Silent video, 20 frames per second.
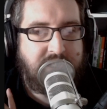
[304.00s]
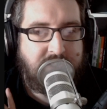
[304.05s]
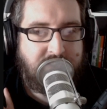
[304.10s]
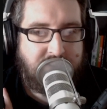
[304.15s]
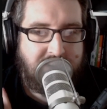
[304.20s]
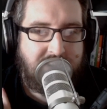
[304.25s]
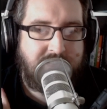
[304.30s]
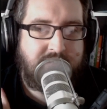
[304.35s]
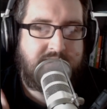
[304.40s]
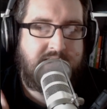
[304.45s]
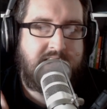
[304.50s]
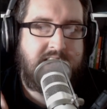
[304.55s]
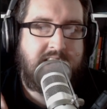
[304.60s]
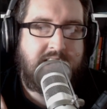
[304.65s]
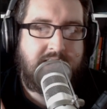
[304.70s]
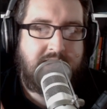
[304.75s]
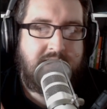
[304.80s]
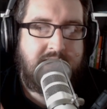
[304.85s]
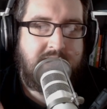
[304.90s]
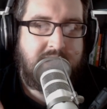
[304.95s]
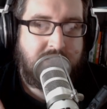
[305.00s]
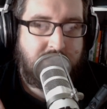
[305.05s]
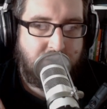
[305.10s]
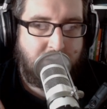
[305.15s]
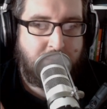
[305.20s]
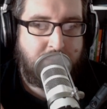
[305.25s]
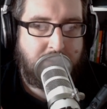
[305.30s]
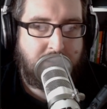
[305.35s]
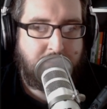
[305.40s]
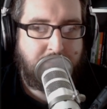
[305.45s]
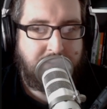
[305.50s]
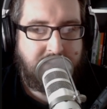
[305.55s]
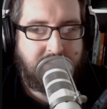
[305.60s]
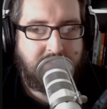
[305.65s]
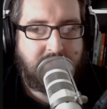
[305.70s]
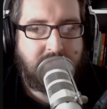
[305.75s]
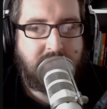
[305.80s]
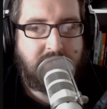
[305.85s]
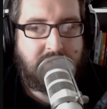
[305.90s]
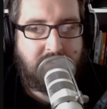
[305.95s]
can't take Tom
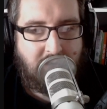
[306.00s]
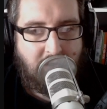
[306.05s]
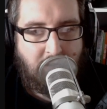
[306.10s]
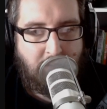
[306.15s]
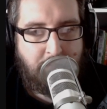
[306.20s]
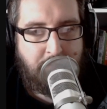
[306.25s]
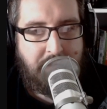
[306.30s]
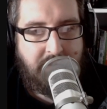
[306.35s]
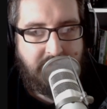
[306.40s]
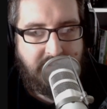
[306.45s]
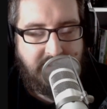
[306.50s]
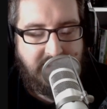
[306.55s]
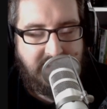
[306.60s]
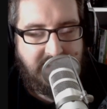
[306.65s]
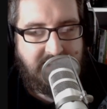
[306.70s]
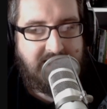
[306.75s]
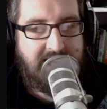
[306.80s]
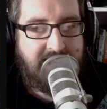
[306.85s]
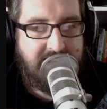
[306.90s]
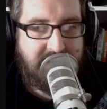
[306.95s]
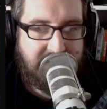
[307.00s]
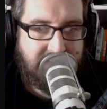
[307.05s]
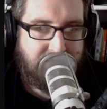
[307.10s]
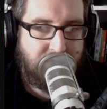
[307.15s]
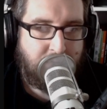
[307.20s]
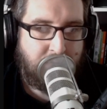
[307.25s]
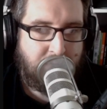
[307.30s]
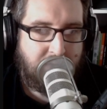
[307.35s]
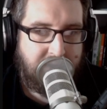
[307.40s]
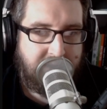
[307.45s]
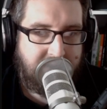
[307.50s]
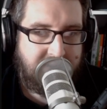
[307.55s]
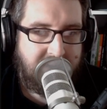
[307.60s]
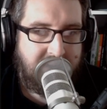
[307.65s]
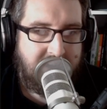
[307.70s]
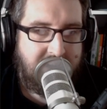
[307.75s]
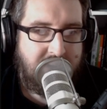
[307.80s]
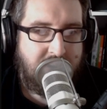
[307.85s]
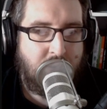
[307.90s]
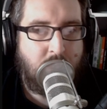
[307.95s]
Bombadil, Goldberry, Gandalf the White,
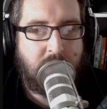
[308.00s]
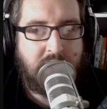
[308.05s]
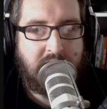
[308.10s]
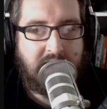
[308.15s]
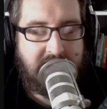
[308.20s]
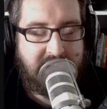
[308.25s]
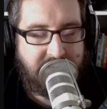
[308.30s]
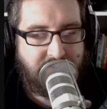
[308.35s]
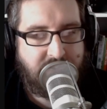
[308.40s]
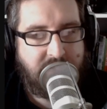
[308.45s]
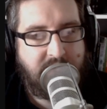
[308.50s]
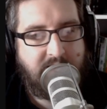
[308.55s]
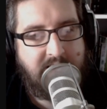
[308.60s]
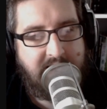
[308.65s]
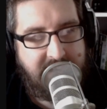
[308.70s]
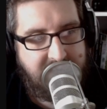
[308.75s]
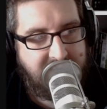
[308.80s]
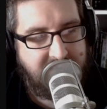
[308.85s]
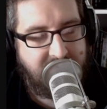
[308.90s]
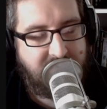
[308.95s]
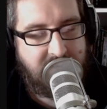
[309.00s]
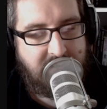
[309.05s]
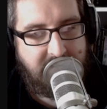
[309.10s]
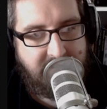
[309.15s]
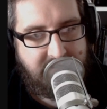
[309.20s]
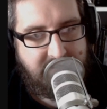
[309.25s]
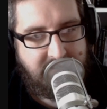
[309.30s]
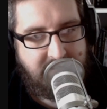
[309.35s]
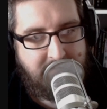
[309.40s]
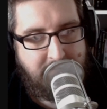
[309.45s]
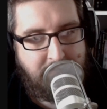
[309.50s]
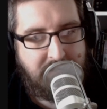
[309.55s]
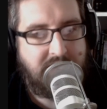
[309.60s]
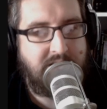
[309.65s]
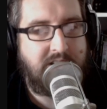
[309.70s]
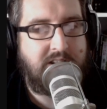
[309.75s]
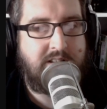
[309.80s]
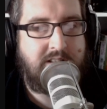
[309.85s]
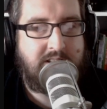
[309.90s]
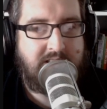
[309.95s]
or Galadriel, Lady of Light,
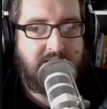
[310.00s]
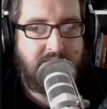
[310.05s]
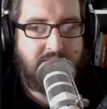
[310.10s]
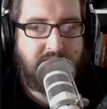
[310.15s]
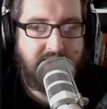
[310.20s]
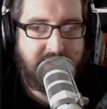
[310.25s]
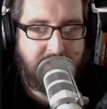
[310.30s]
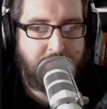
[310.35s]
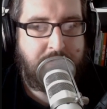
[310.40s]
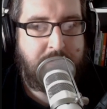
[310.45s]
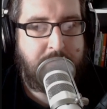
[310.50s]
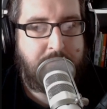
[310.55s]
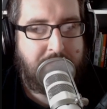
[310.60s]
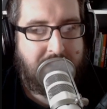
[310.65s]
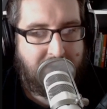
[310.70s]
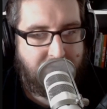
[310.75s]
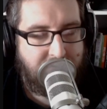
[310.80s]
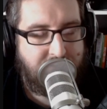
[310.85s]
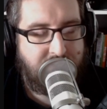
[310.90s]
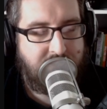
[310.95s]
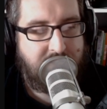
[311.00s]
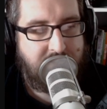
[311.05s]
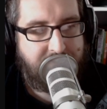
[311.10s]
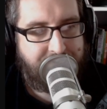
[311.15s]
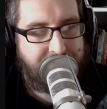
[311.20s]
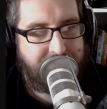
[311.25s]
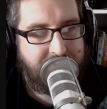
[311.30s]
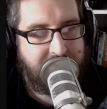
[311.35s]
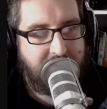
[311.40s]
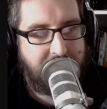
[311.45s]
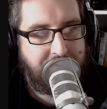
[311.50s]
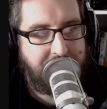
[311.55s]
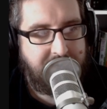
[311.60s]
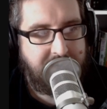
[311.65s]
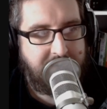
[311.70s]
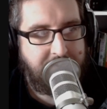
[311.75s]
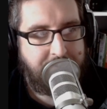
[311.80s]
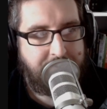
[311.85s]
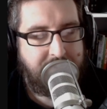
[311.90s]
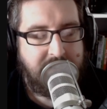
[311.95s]
because they're a little bit powerful, aren't they?
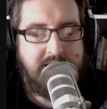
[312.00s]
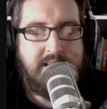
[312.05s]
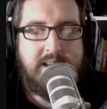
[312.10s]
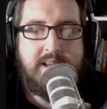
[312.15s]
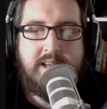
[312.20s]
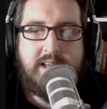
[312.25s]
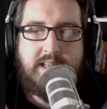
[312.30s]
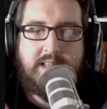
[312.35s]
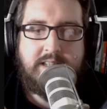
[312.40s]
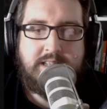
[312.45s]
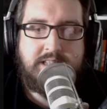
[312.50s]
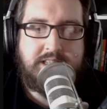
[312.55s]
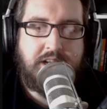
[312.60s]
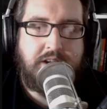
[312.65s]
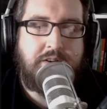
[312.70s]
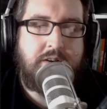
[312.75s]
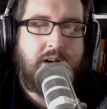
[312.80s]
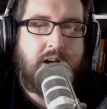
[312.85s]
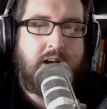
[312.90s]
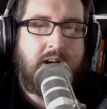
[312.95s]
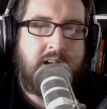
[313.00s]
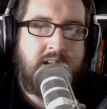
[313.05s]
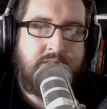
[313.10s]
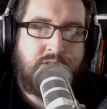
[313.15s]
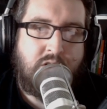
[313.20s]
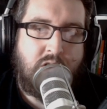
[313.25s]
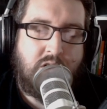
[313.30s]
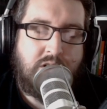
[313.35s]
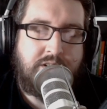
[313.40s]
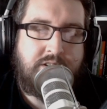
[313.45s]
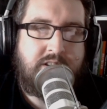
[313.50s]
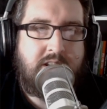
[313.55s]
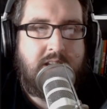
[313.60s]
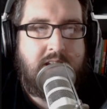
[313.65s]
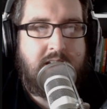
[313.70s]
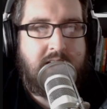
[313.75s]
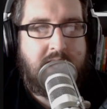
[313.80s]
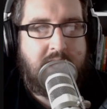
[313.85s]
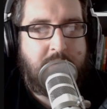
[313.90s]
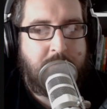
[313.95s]
So I've got
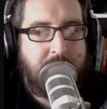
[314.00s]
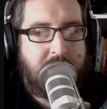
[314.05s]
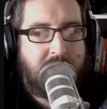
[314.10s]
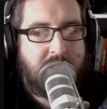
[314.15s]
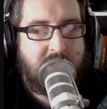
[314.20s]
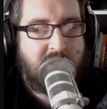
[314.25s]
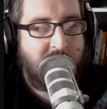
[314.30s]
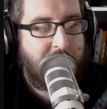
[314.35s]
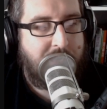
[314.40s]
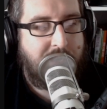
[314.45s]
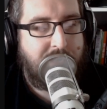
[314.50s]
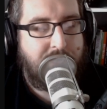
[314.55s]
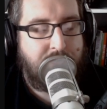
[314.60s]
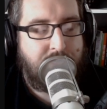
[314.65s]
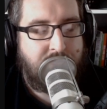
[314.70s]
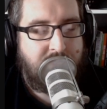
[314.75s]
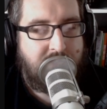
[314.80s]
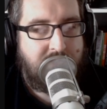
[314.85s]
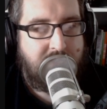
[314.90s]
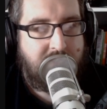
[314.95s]
a couple of